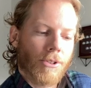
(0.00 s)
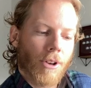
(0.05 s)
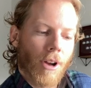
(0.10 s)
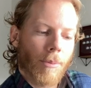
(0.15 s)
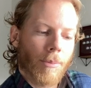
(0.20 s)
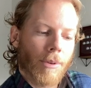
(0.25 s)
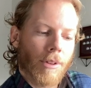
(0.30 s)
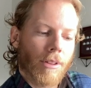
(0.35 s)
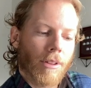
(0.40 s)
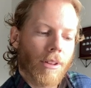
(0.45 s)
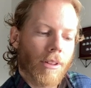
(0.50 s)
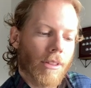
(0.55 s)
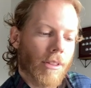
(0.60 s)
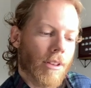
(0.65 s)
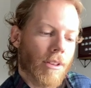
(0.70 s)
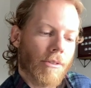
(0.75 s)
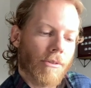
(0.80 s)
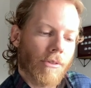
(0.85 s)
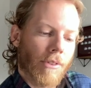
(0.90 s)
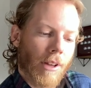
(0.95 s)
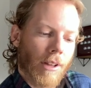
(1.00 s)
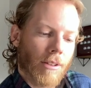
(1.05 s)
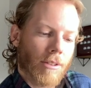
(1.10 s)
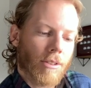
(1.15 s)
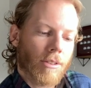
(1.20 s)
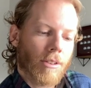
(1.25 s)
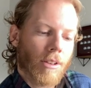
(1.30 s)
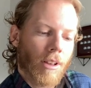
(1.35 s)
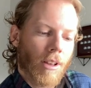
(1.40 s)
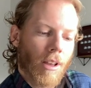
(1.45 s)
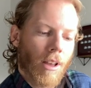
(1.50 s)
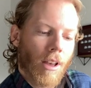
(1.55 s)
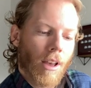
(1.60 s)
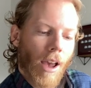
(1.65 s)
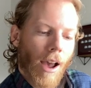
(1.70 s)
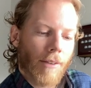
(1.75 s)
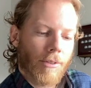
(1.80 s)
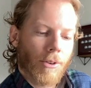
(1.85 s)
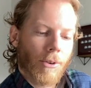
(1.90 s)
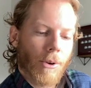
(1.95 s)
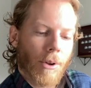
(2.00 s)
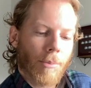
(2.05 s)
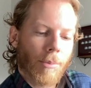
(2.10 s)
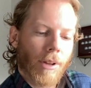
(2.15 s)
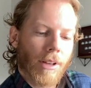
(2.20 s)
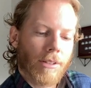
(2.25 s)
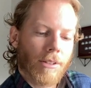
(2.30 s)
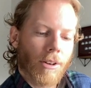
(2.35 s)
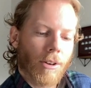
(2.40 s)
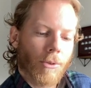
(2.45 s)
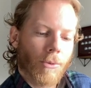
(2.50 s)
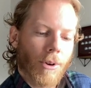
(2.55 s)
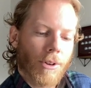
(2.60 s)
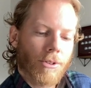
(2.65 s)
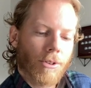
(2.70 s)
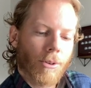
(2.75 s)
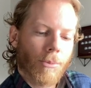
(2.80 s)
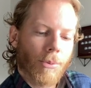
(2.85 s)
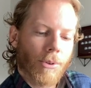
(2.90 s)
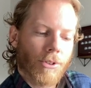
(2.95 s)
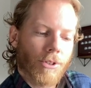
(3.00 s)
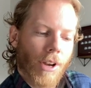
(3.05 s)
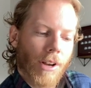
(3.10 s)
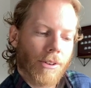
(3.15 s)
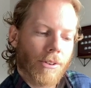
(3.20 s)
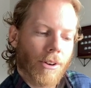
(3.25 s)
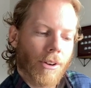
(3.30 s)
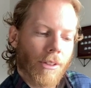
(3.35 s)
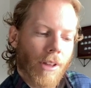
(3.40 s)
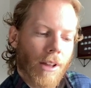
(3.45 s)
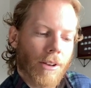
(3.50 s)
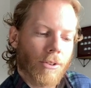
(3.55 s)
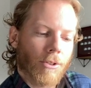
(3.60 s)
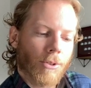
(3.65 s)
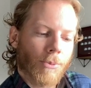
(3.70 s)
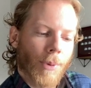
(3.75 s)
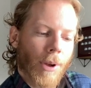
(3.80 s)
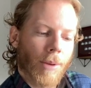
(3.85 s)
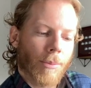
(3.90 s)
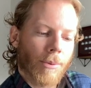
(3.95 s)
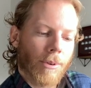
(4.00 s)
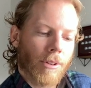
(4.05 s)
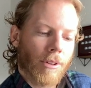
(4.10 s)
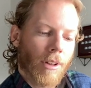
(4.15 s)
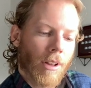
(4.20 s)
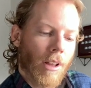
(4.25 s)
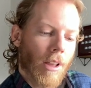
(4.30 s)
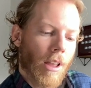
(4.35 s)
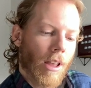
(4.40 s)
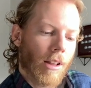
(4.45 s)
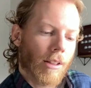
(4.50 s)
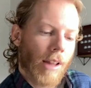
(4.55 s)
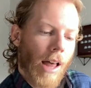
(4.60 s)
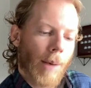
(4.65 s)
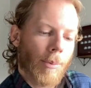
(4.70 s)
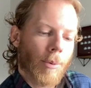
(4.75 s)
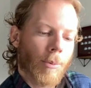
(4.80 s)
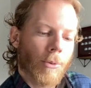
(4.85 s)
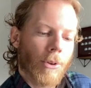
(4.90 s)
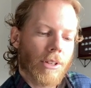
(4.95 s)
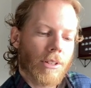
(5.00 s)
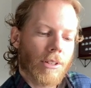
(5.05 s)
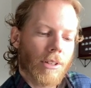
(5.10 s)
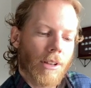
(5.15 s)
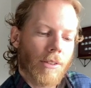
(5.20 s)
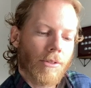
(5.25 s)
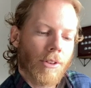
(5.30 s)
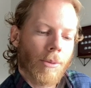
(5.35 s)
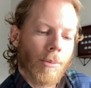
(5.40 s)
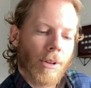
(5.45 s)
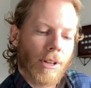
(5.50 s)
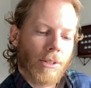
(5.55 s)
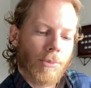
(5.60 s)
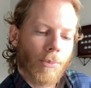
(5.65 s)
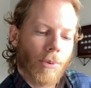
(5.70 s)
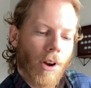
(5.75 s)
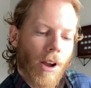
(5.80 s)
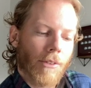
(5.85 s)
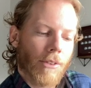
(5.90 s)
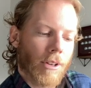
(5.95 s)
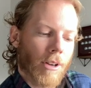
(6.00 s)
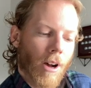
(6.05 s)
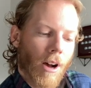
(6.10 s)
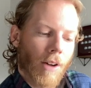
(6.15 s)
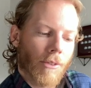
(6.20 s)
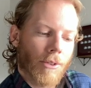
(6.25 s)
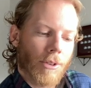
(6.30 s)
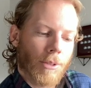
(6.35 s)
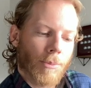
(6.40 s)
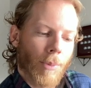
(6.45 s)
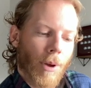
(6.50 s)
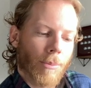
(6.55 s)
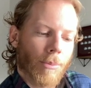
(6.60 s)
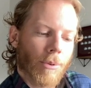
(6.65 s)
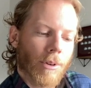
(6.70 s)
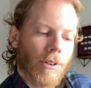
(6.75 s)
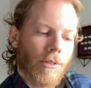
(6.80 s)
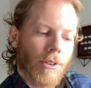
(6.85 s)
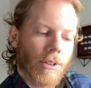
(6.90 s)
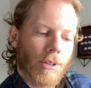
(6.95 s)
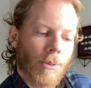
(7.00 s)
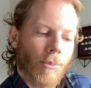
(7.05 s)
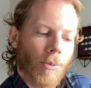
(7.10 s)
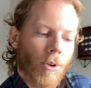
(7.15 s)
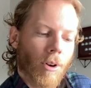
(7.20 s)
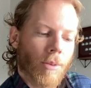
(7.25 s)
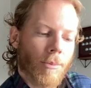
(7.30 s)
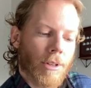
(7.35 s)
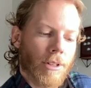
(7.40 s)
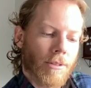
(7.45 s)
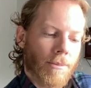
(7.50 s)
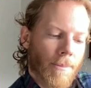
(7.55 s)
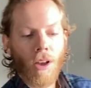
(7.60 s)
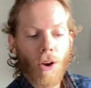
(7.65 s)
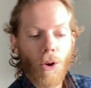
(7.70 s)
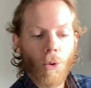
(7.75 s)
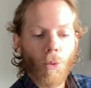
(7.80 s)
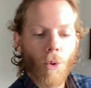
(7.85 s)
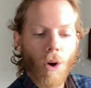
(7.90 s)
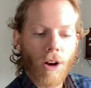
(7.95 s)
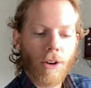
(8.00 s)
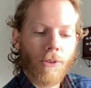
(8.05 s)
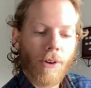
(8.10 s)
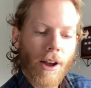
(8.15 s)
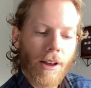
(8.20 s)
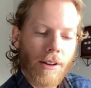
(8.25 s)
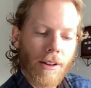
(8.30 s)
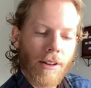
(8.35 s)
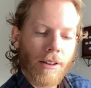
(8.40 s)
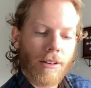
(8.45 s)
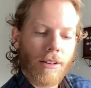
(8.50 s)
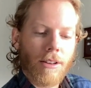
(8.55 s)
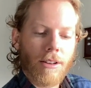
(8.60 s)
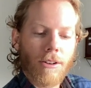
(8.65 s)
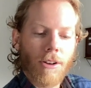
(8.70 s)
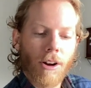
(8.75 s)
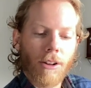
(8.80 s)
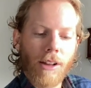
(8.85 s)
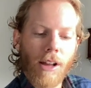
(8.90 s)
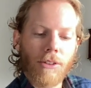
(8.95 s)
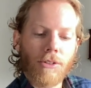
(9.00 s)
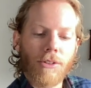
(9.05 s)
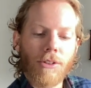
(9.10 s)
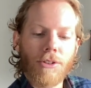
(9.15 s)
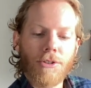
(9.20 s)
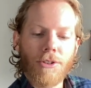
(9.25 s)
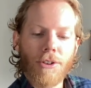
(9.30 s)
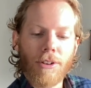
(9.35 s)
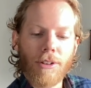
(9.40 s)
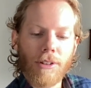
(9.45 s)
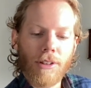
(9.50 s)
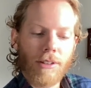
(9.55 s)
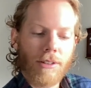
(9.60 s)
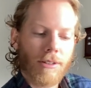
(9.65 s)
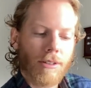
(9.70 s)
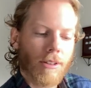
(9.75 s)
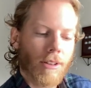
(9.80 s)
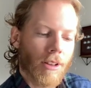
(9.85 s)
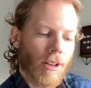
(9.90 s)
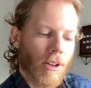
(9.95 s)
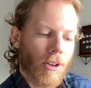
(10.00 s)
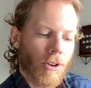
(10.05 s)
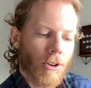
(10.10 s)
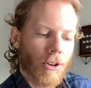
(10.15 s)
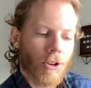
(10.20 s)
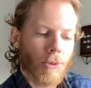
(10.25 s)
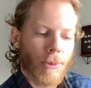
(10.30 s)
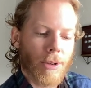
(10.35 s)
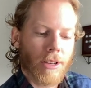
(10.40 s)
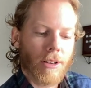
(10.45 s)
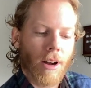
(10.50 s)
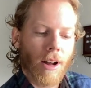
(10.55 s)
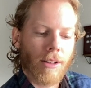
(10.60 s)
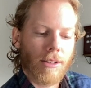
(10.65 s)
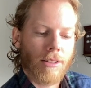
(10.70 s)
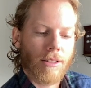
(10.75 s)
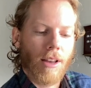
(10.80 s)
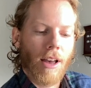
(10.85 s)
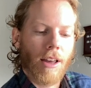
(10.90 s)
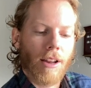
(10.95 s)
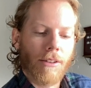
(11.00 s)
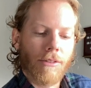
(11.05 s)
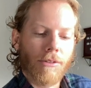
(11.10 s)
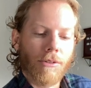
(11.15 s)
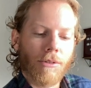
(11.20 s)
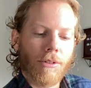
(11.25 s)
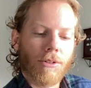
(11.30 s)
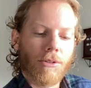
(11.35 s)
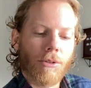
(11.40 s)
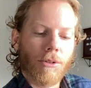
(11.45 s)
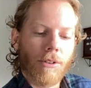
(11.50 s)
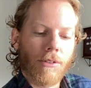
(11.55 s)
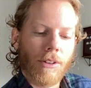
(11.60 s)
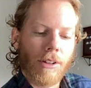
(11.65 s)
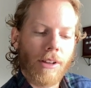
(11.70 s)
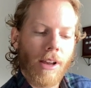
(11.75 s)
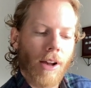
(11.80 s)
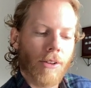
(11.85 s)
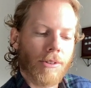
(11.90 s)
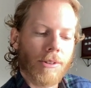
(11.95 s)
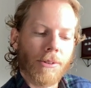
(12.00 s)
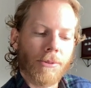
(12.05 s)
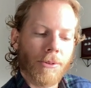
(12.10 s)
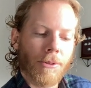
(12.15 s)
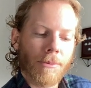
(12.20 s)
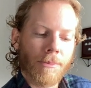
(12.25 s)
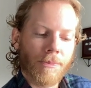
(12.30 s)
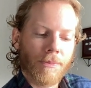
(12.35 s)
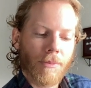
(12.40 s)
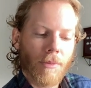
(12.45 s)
up in The Events, after he placed their original projector on that newspaper, Lapham received him in his private office by previous appointment. "Walk right in," he called out to the journalist, whom he caught sight of through the door of the counting room.